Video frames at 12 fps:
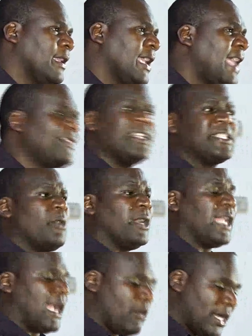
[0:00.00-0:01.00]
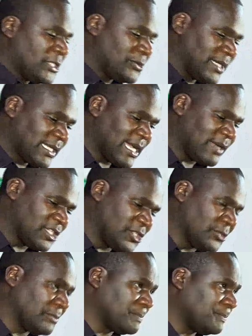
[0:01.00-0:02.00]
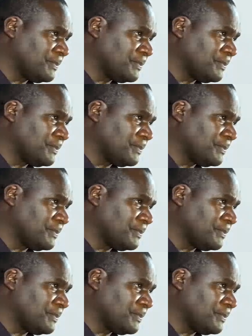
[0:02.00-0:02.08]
And this morning I want to encourage you.